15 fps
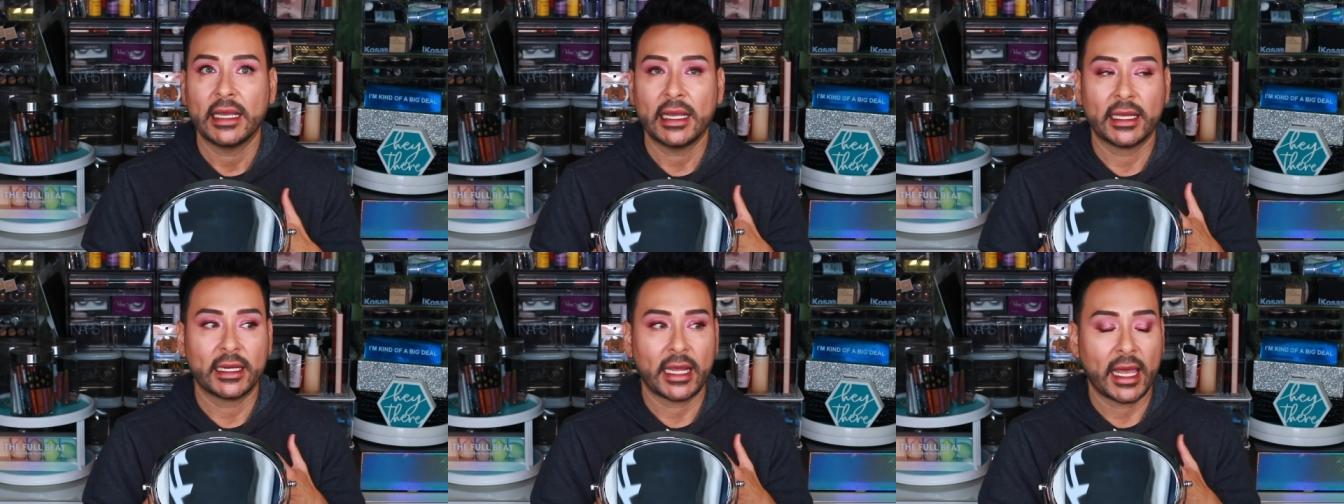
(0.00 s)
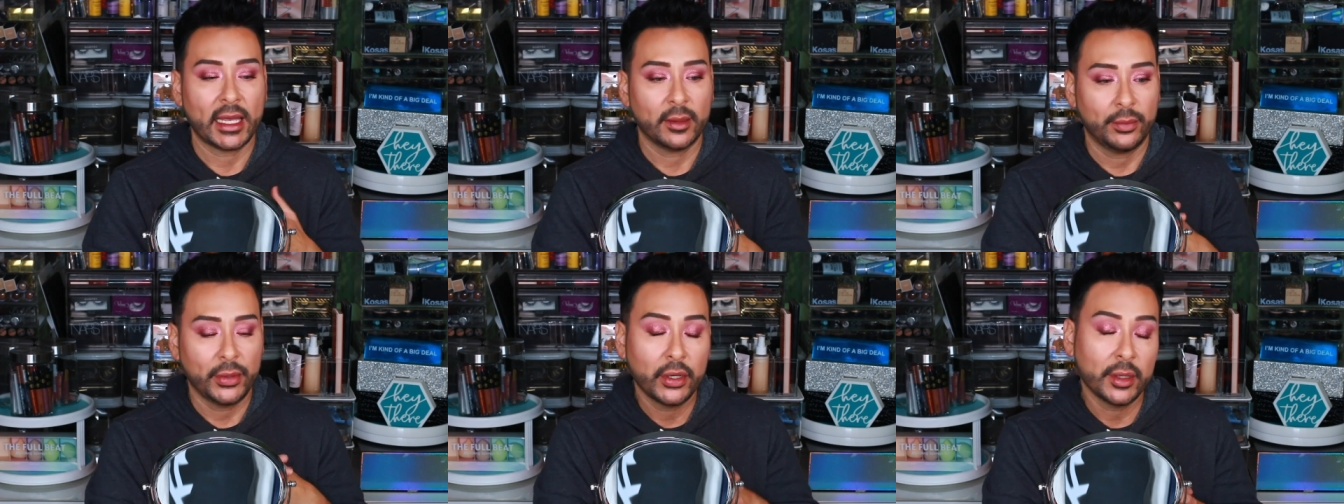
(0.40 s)
in
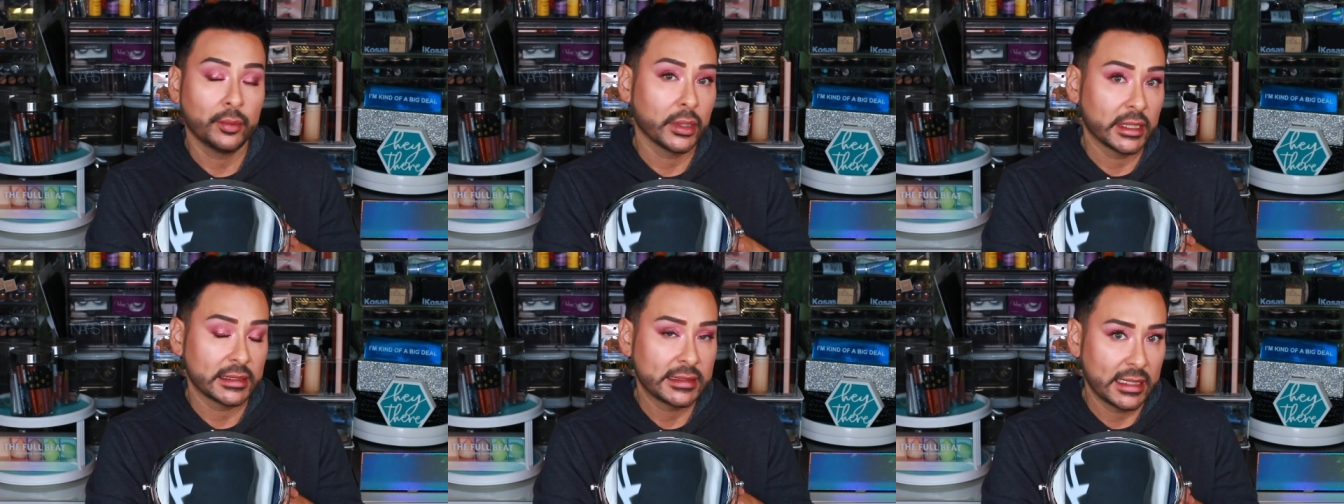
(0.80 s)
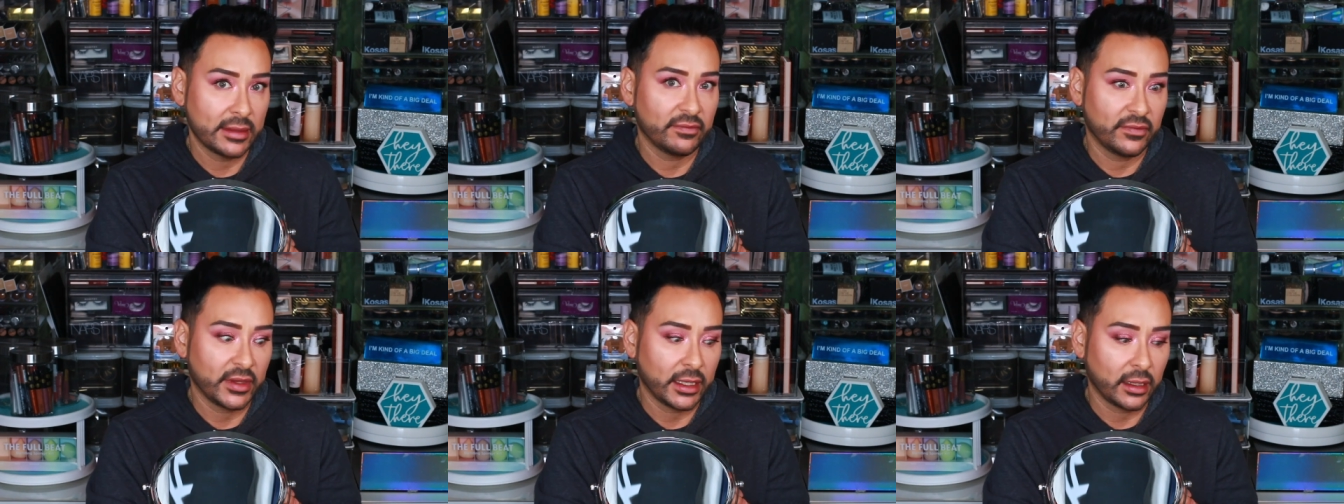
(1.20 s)
a beauty bullet tip
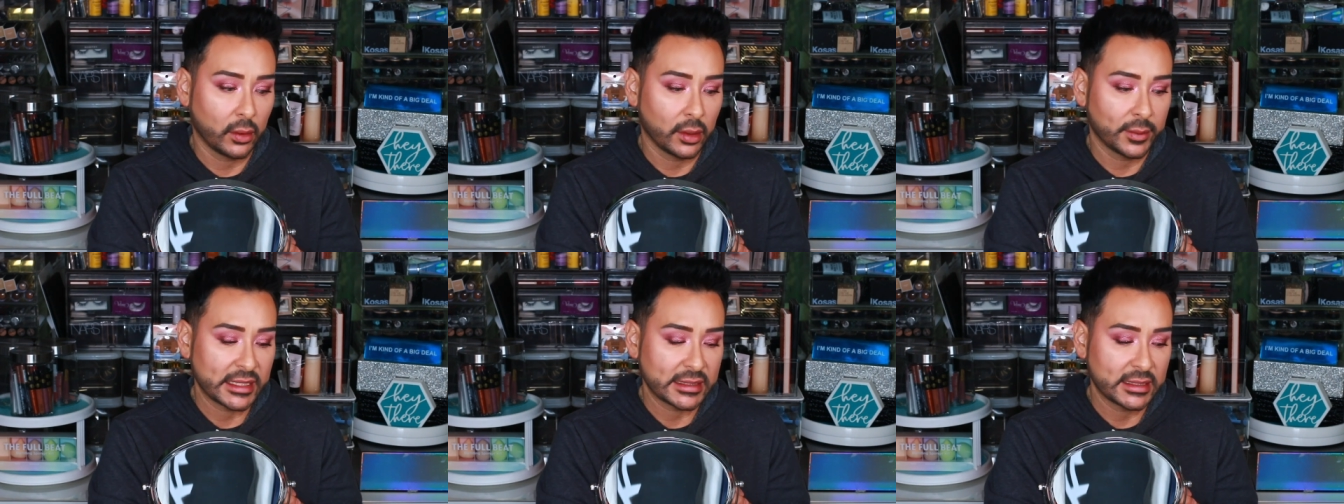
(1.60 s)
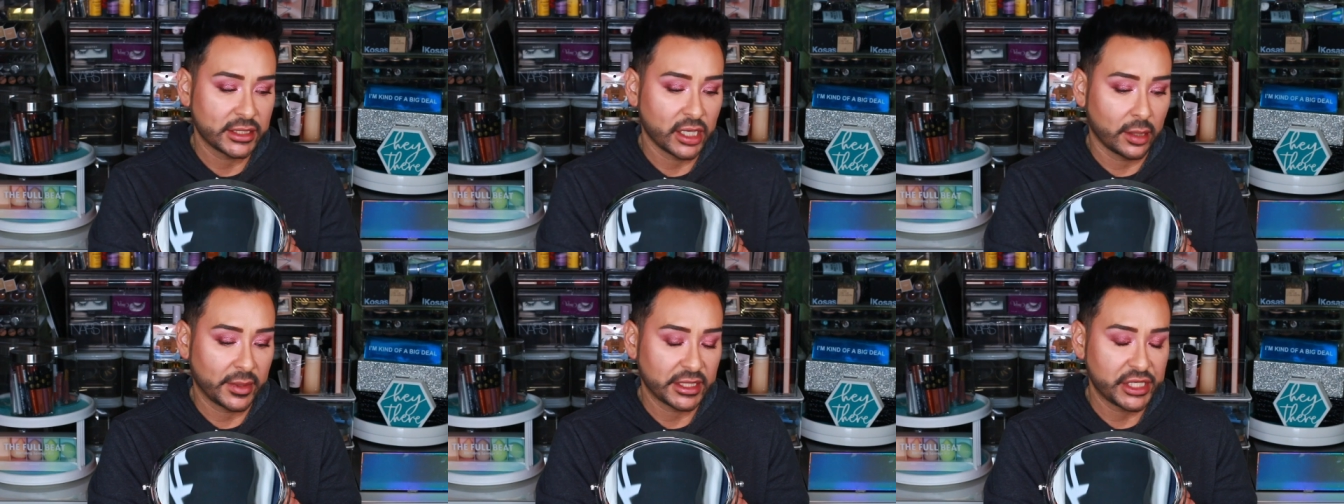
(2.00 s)
video on my
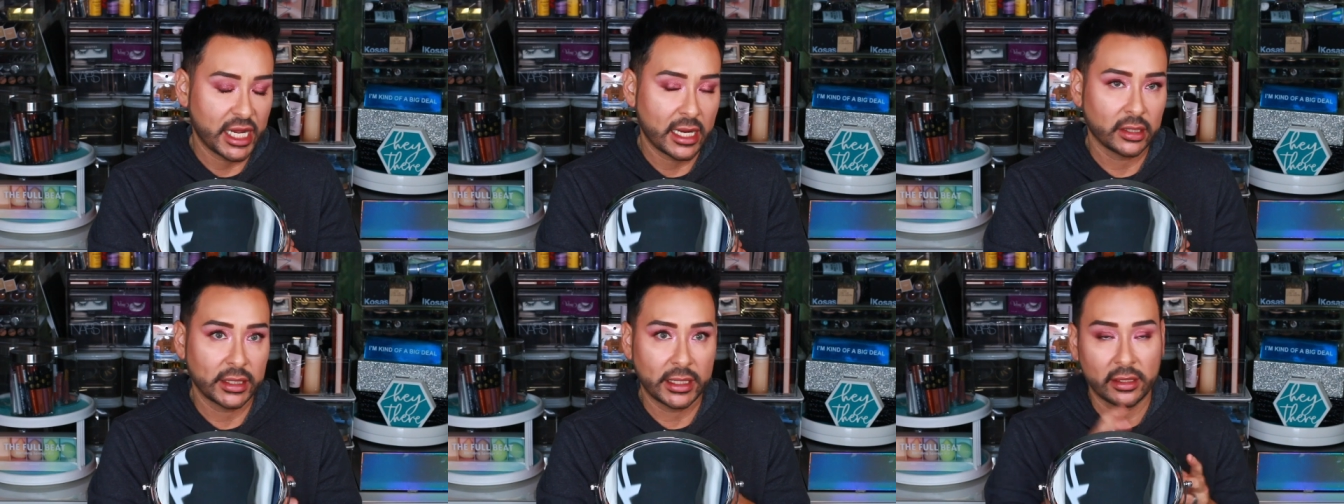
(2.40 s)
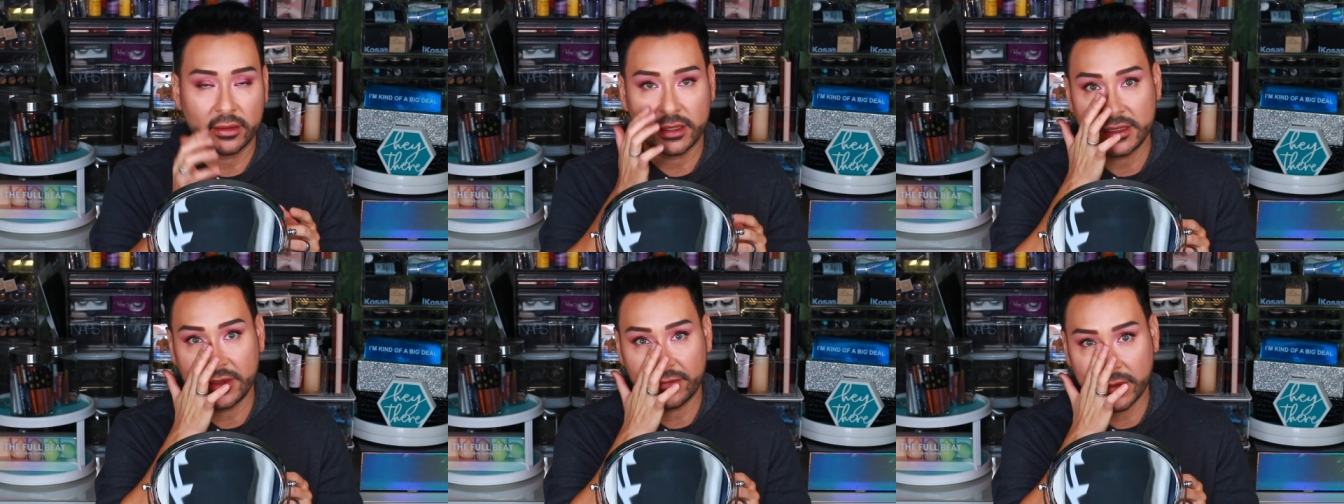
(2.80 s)
on my channel here
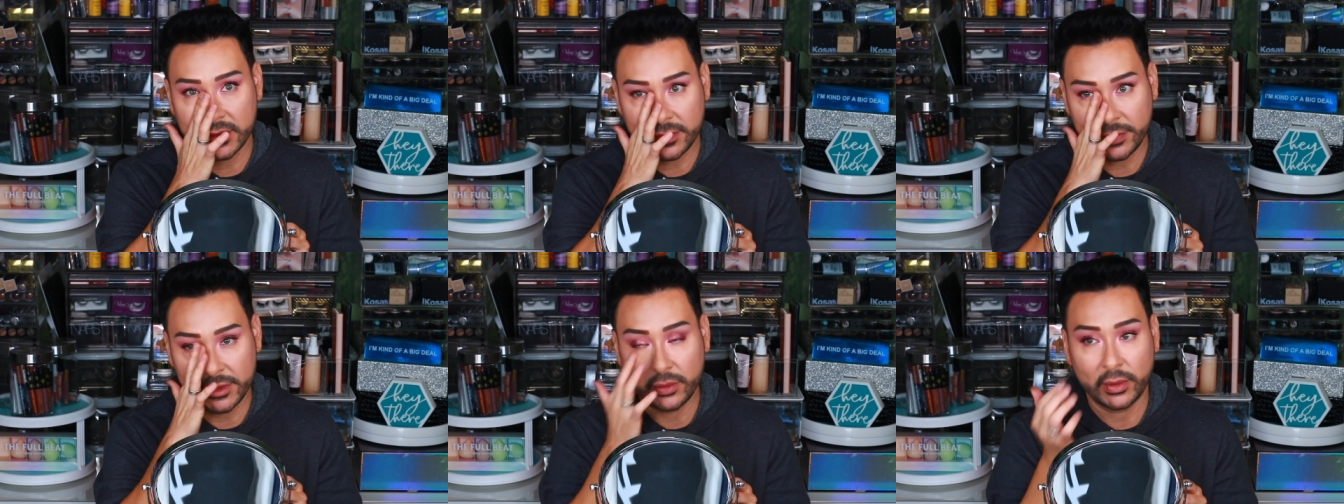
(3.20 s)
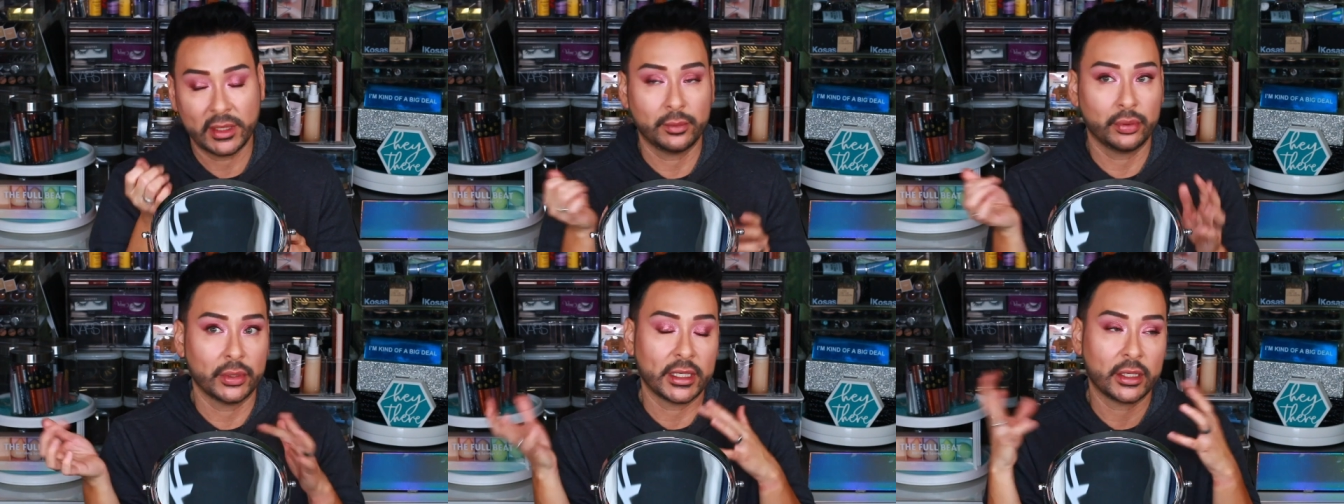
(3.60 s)
the difference
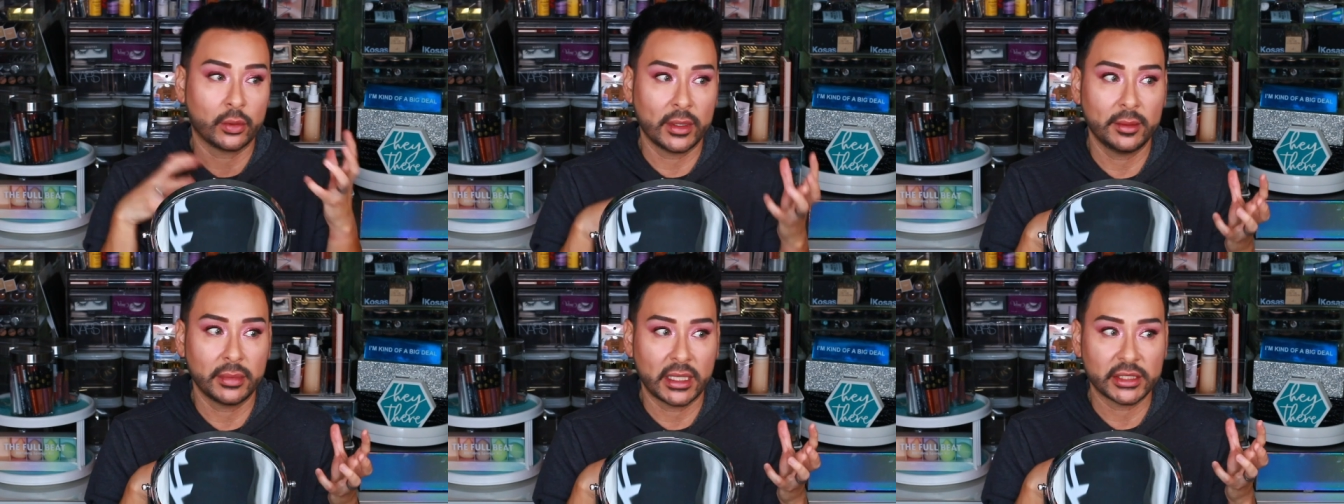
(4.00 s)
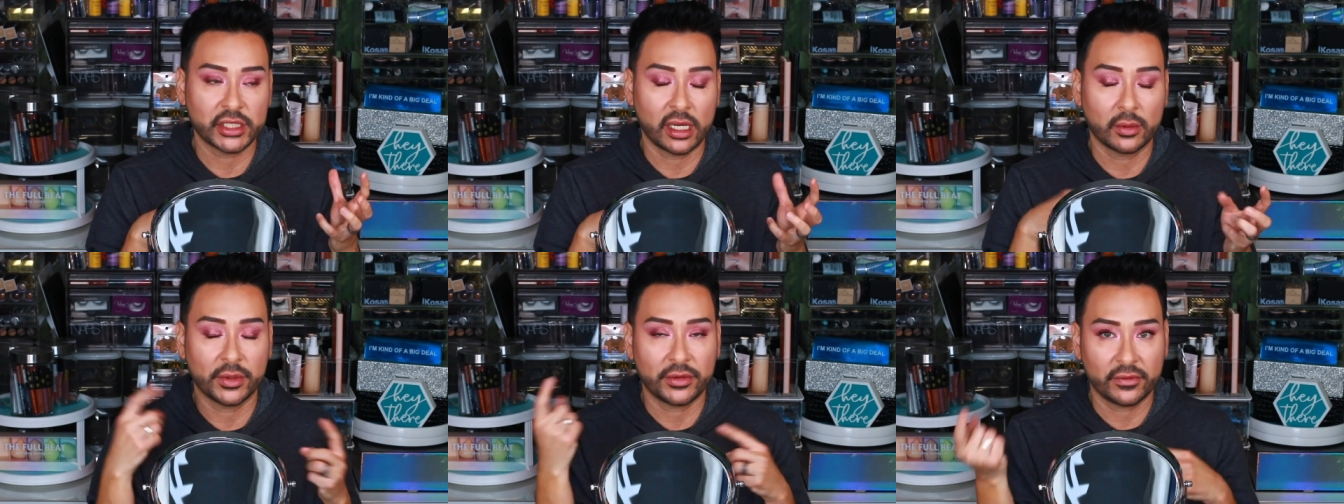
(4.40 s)
between putting cream blush
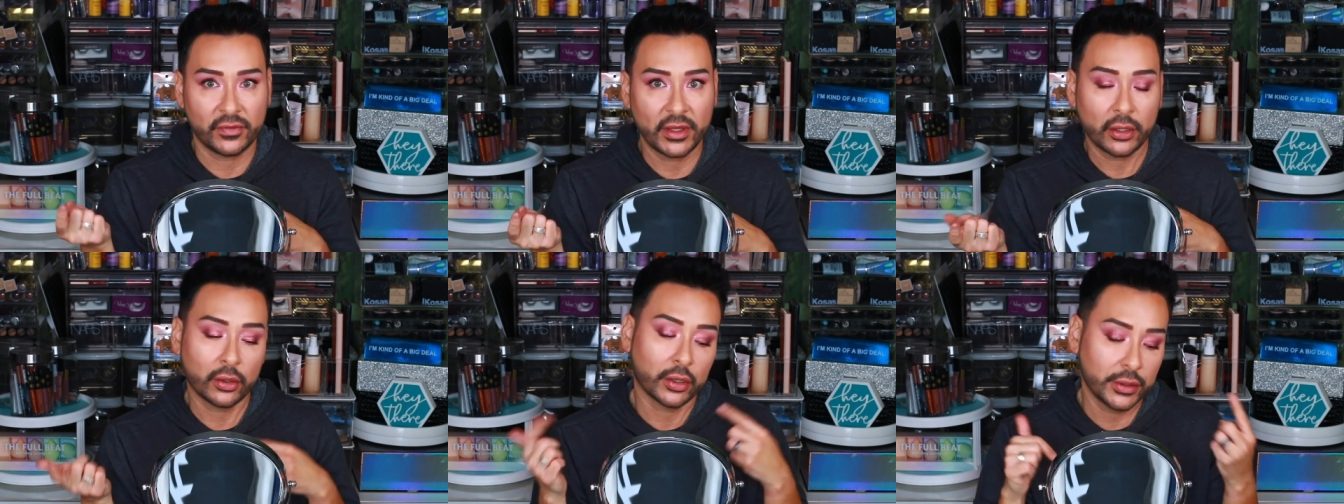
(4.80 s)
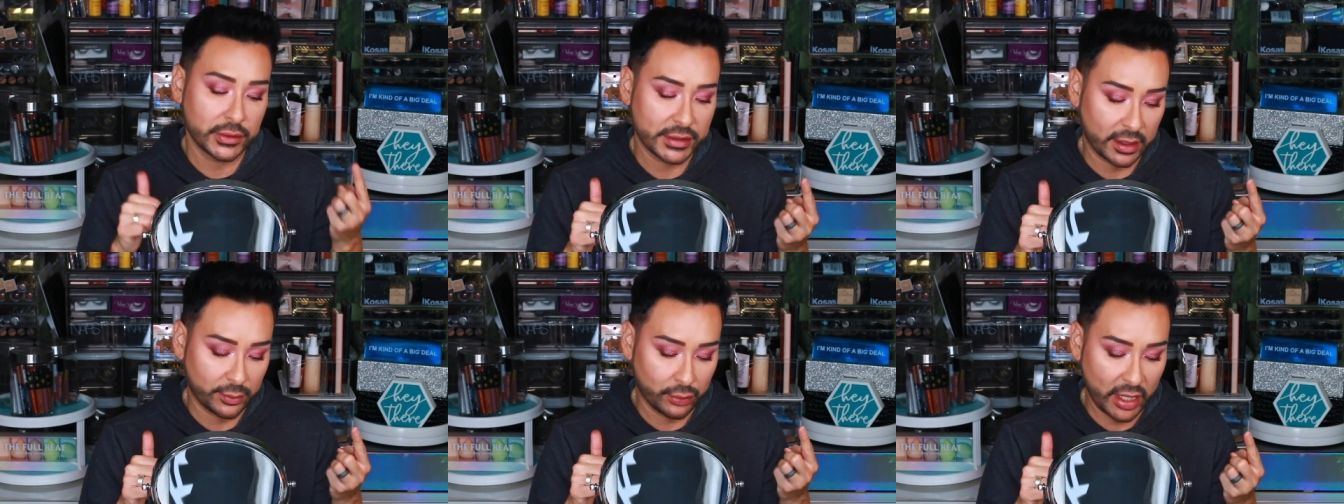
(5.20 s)
on with your finger or
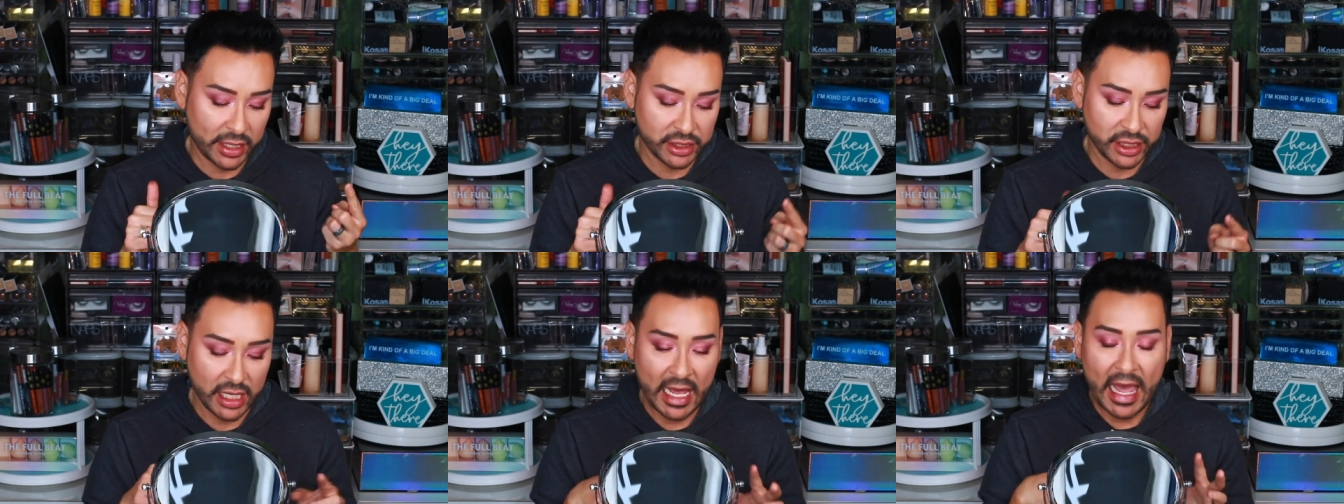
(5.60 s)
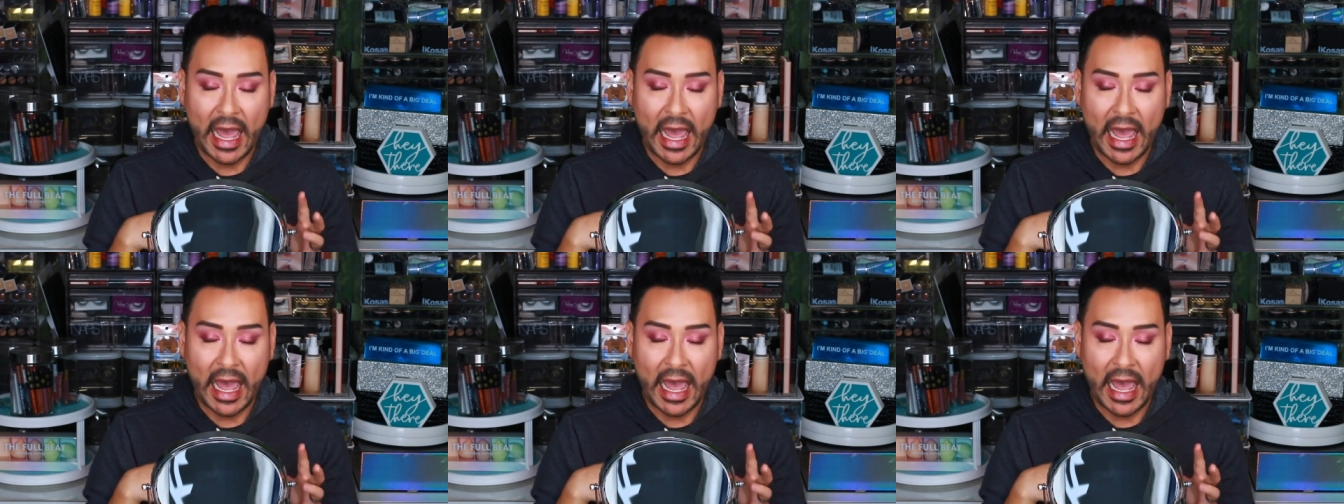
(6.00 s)
using a brush,